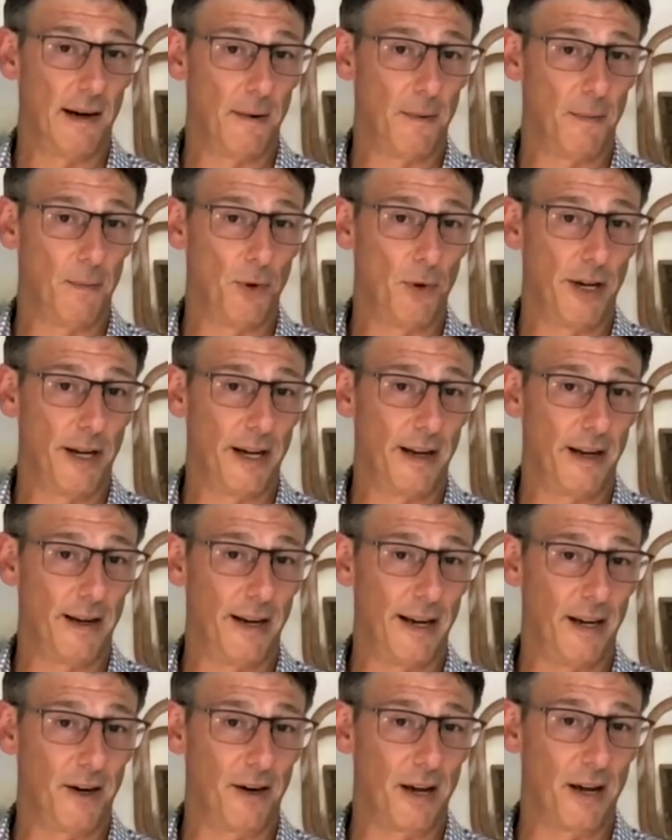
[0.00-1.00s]
We had
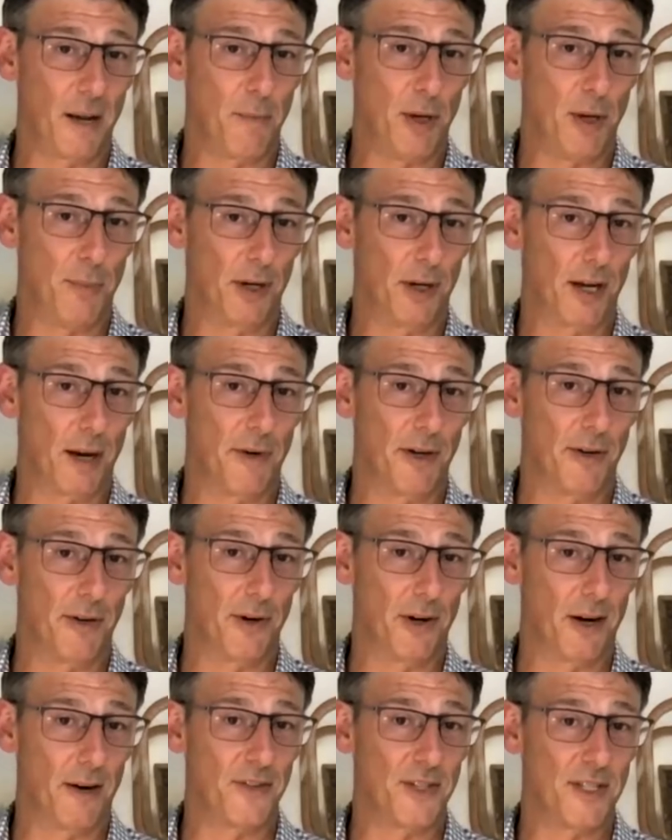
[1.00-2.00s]
8 or 9 people coming to
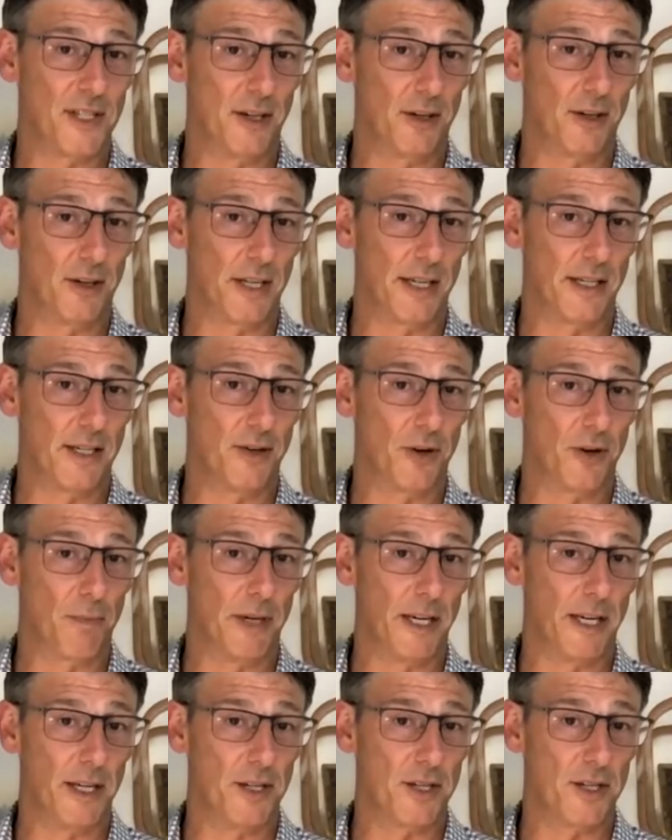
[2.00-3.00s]
an office here in Daytona
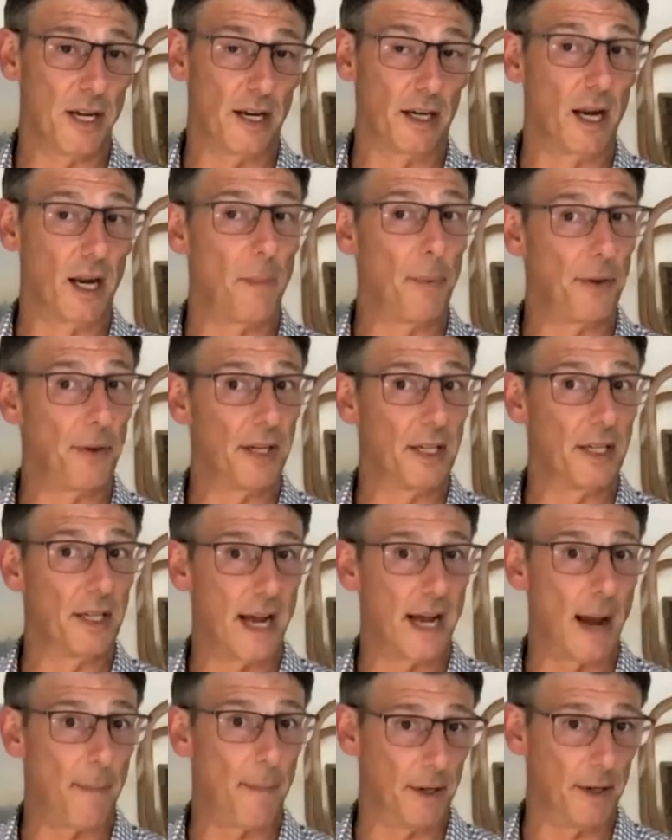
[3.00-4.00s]
Beach, and a couple things
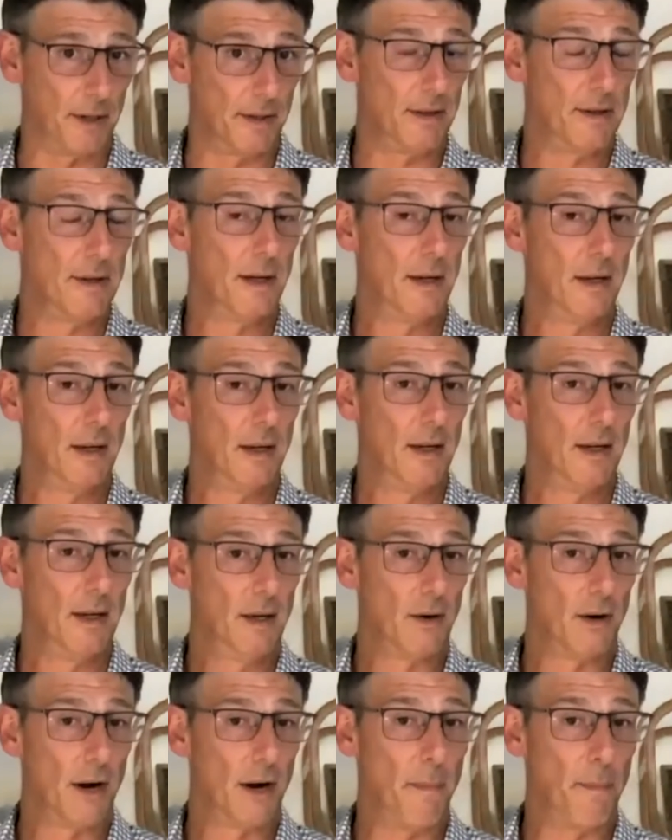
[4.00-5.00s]
happened,
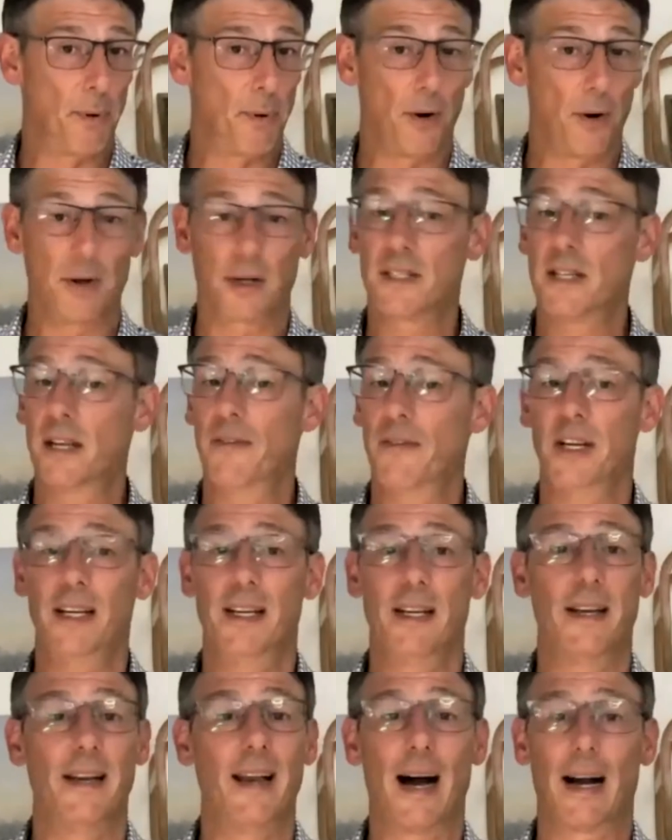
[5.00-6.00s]
right? Productivity
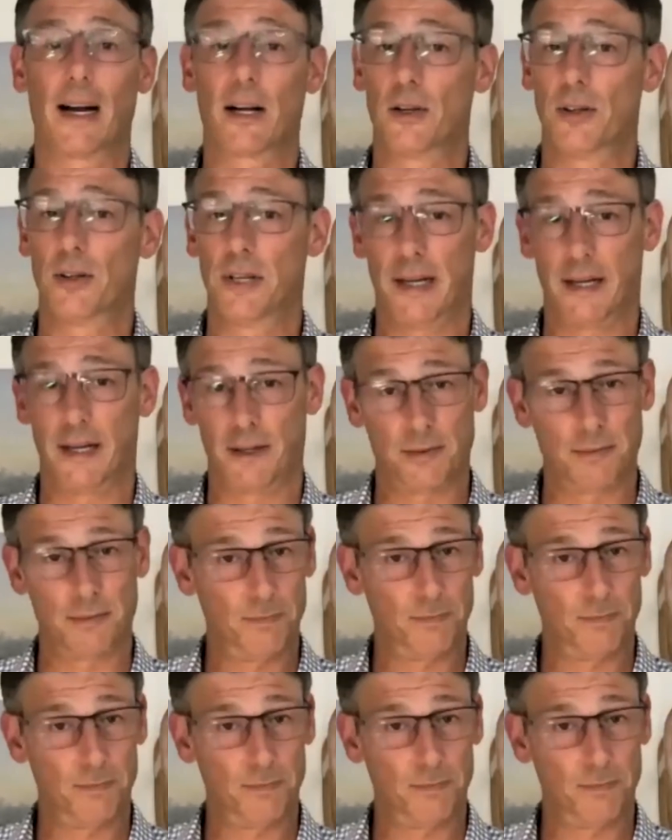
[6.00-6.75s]
did not go down.